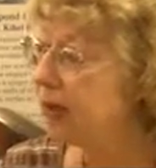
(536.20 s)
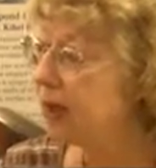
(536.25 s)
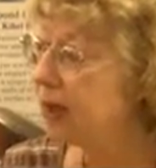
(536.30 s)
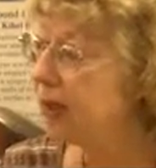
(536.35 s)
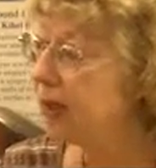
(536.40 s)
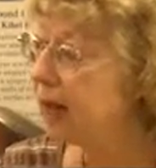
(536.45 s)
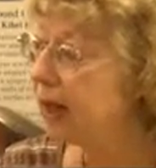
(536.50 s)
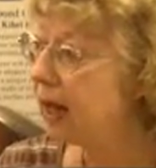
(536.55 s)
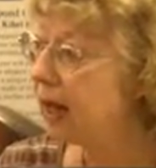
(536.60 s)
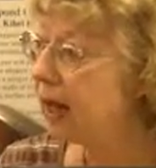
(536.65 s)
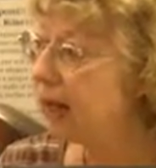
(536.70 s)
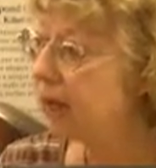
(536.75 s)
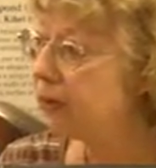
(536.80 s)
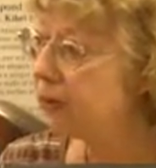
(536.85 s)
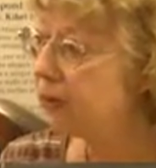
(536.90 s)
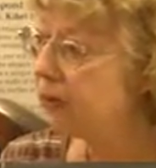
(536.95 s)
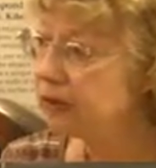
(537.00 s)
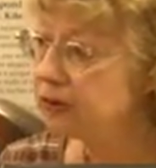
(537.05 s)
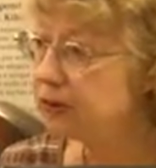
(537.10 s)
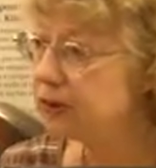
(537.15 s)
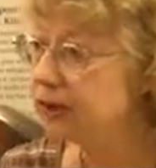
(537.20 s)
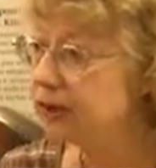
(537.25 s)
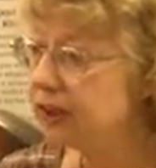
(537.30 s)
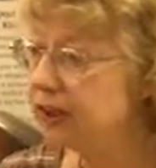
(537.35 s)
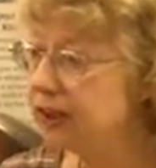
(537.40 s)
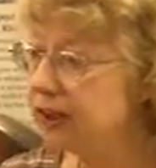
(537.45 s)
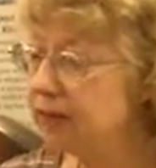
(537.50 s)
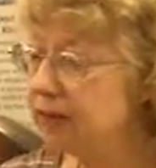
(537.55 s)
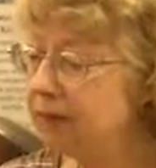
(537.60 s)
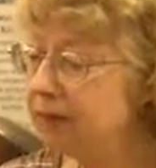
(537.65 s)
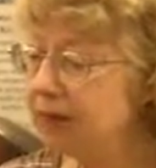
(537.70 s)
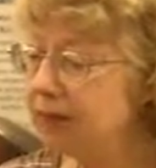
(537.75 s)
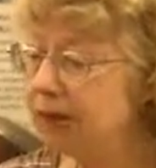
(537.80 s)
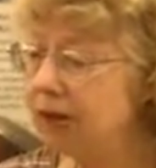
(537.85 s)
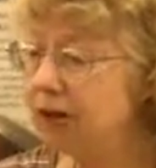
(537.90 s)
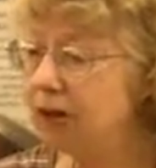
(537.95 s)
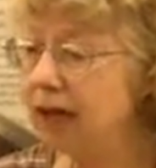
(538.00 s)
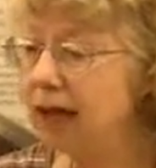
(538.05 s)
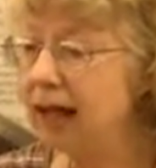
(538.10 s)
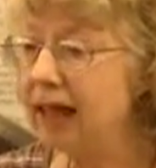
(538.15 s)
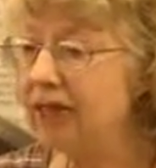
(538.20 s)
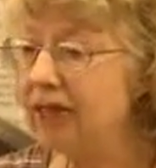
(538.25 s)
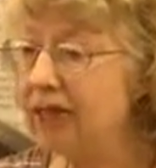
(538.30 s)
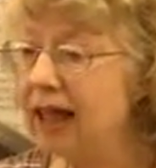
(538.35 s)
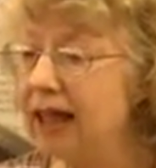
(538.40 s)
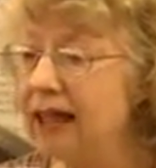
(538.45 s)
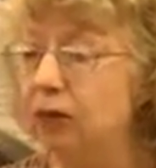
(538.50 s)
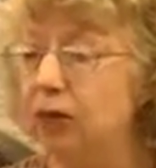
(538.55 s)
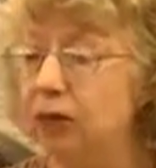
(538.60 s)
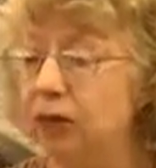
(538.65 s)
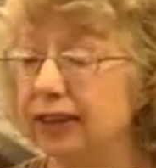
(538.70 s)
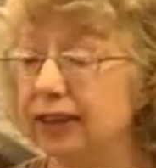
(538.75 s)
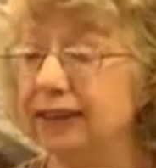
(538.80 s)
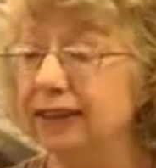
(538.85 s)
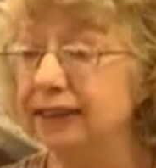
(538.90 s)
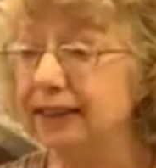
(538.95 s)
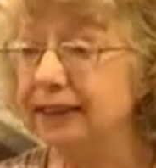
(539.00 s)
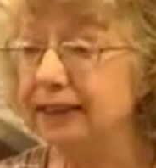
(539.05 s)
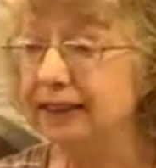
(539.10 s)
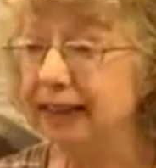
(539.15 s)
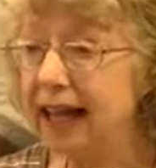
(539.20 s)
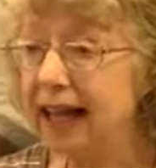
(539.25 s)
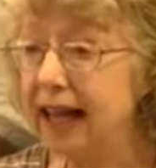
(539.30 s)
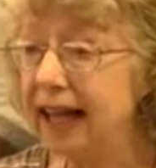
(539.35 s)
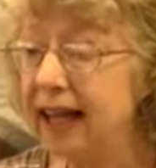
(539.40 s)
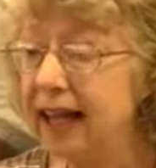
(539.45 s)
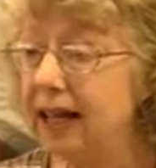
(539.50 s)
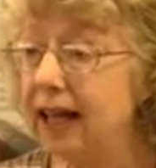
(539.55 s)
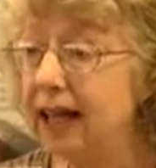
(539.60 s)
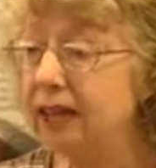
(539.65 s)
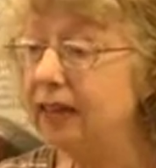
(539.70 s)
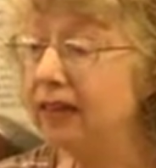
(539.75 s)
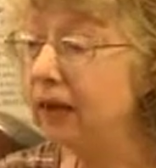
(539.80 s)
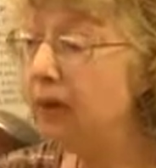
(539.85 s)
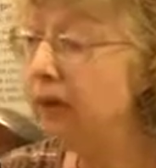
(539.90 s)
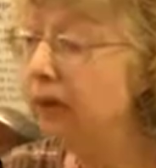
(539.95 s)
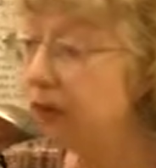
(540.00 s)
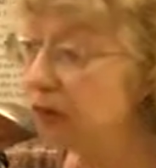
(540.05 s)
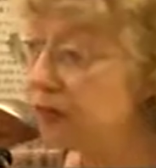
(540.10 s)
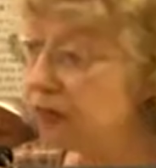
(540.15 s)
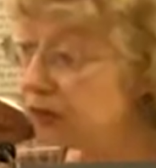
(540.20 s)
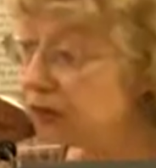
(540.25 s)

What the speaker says: but I had a research team here, and they agreed to stay, and they went over